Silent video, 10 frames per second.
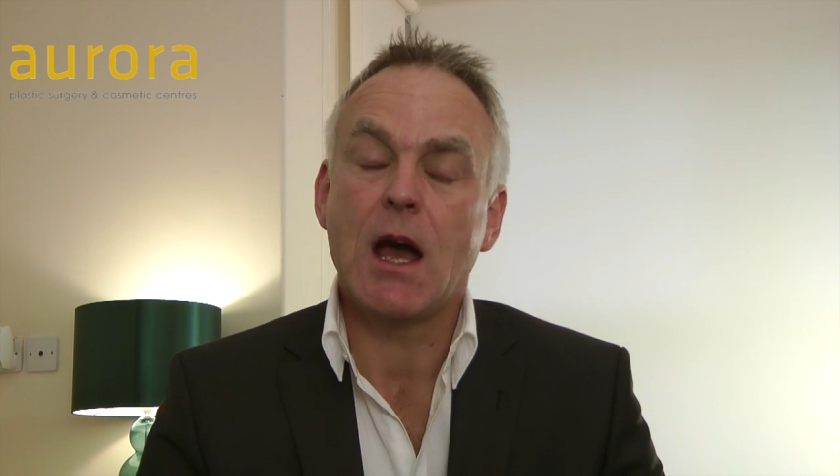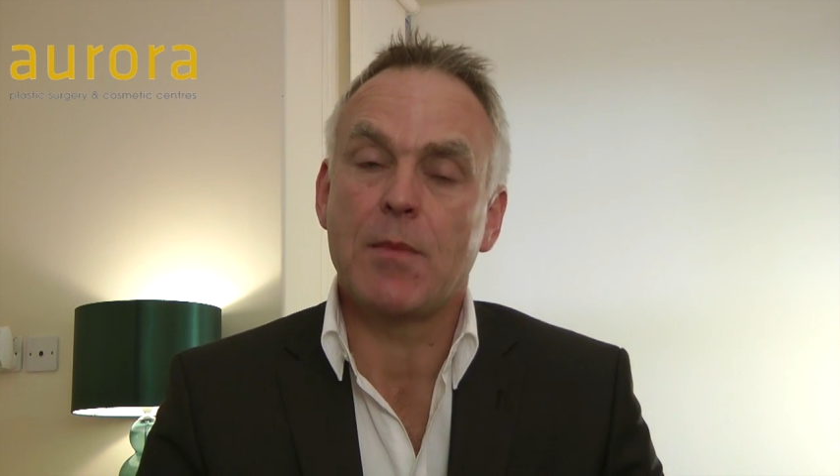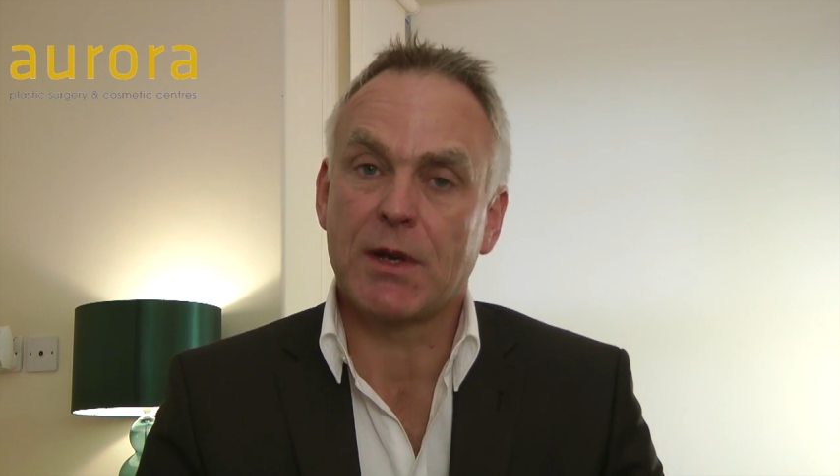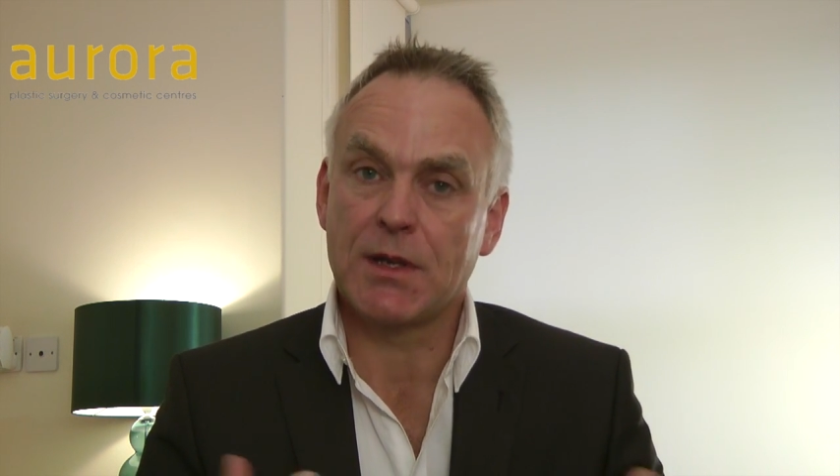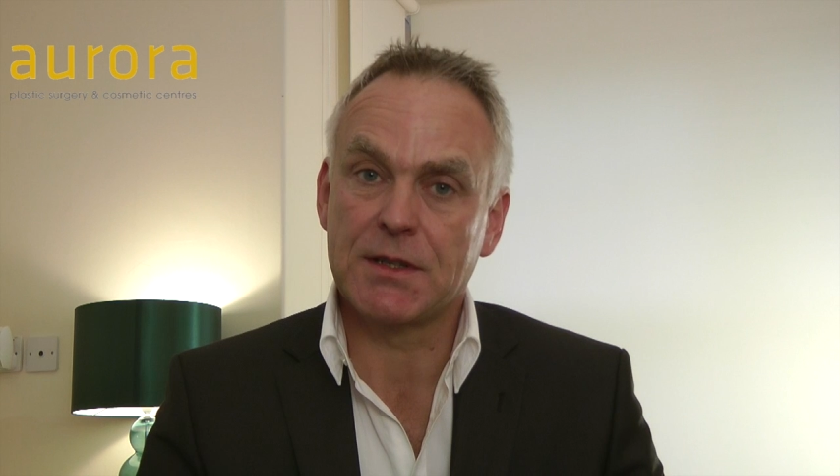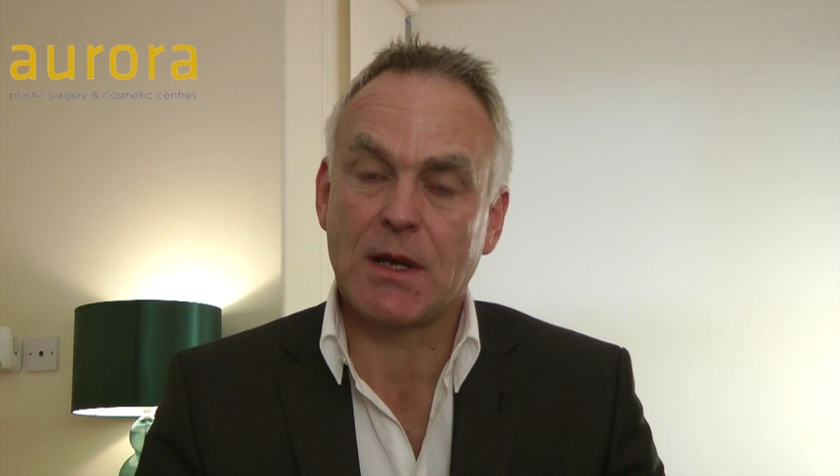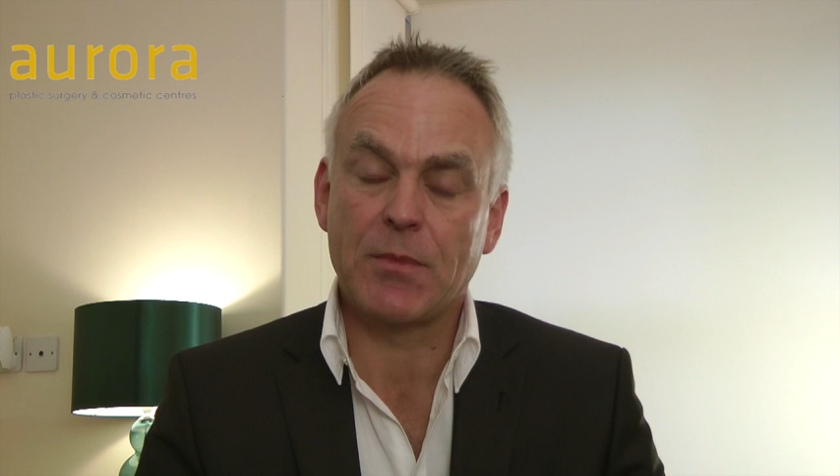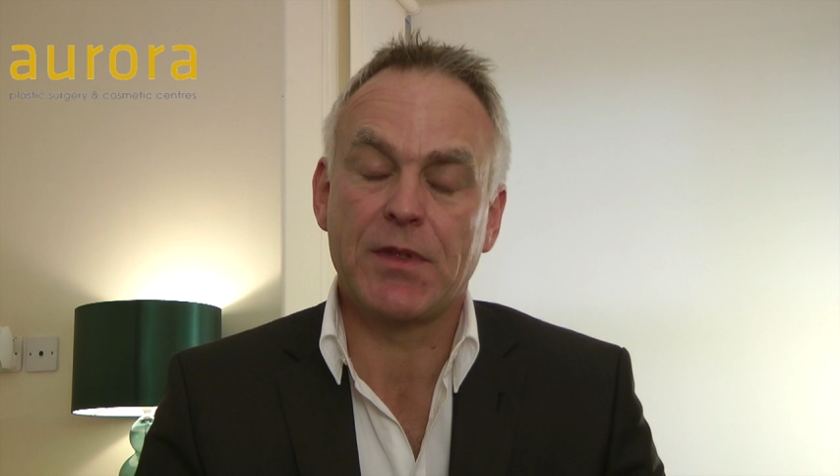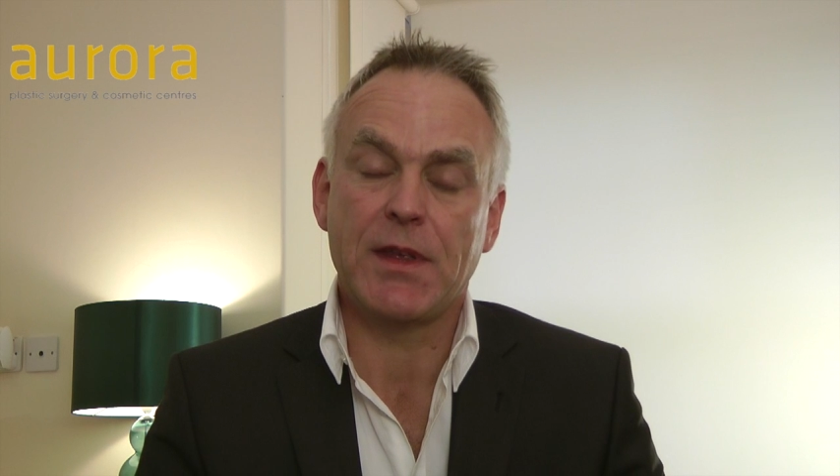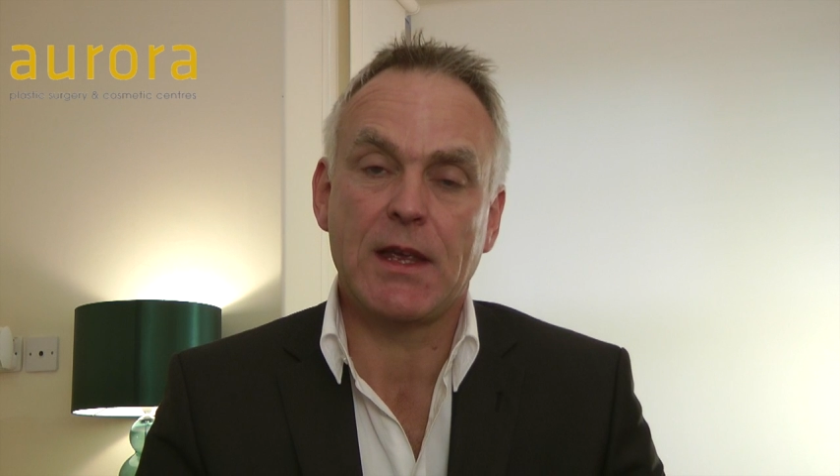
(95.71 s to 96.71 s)
because
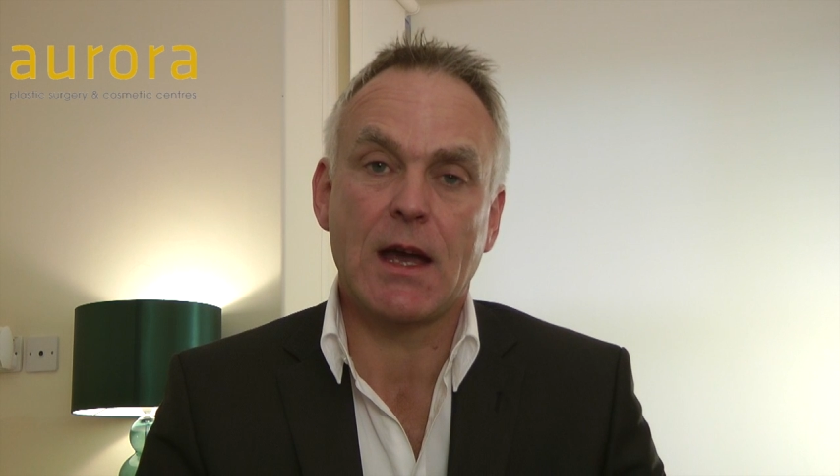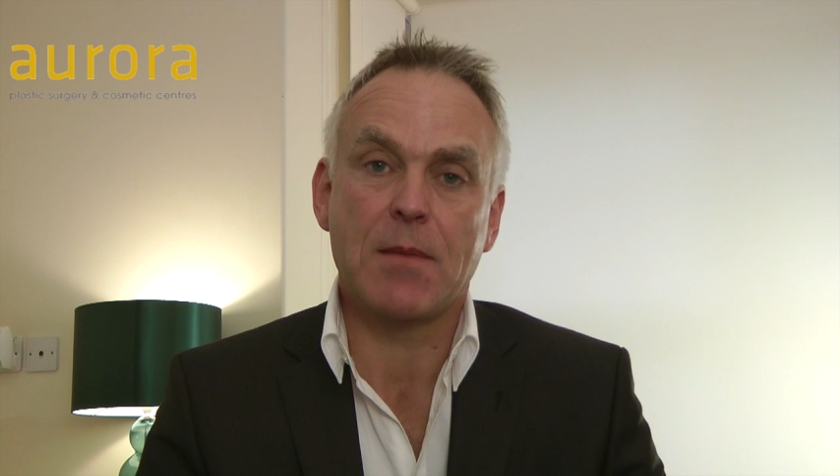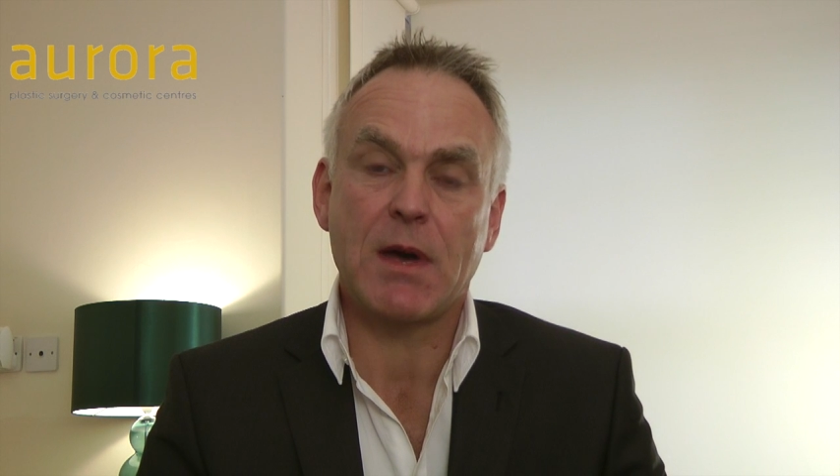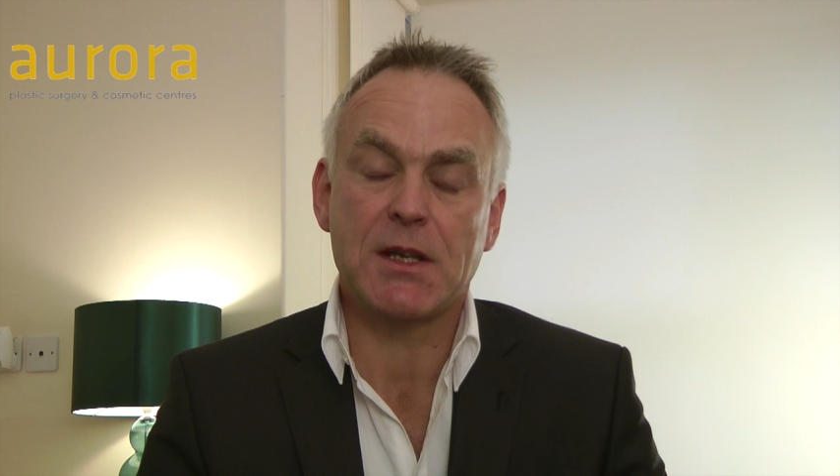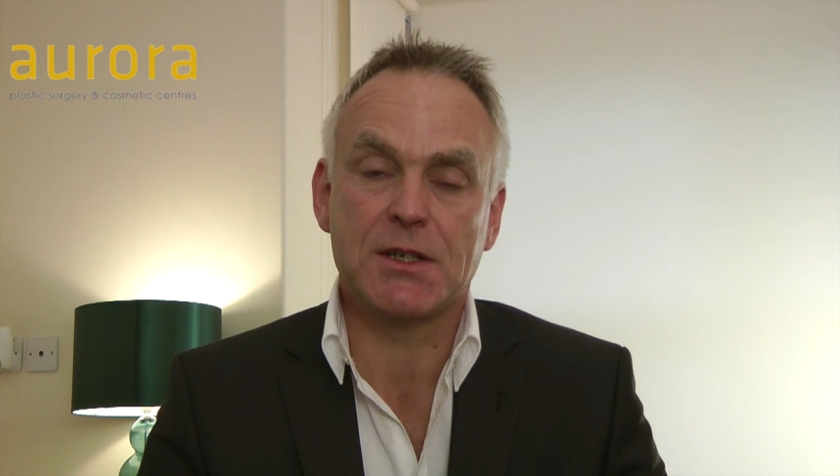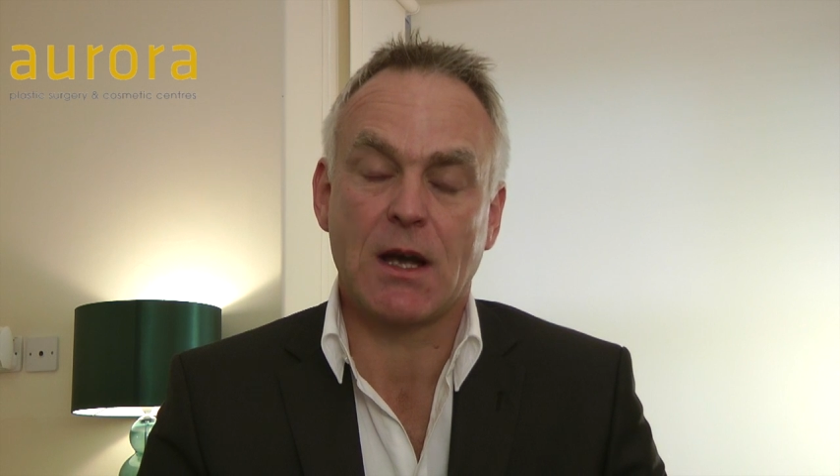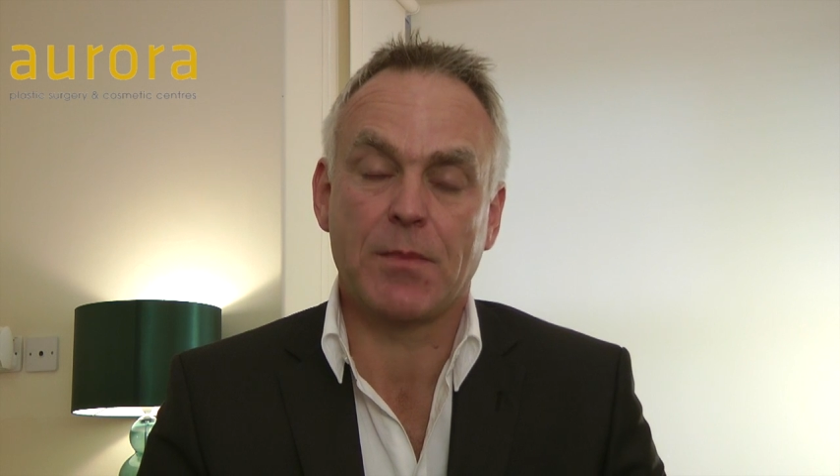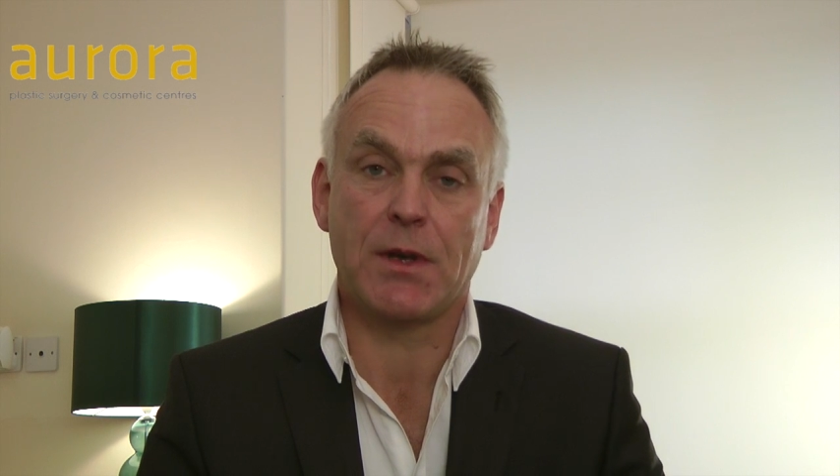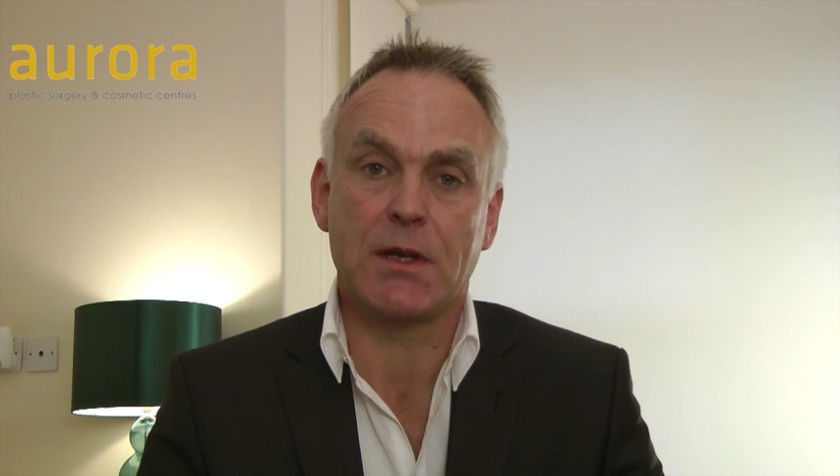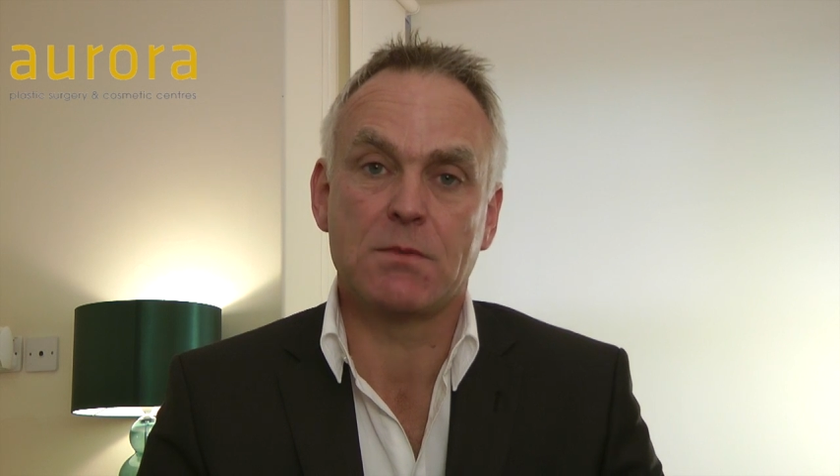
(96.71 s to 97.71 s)
some of the major
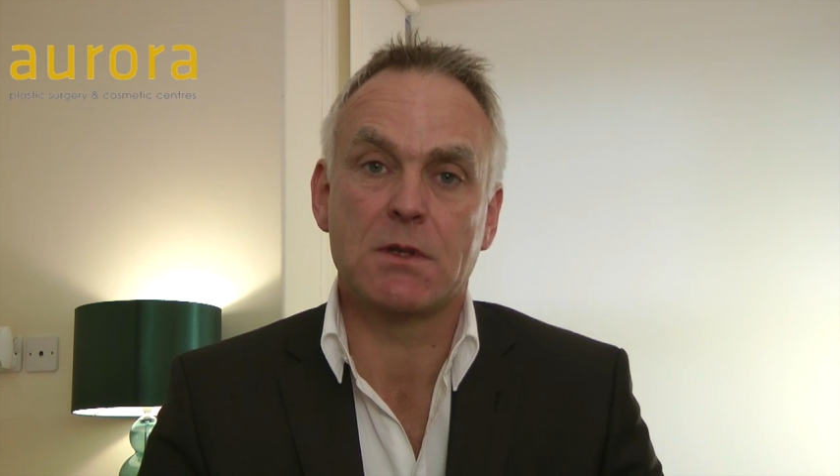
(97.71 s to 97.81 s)
companies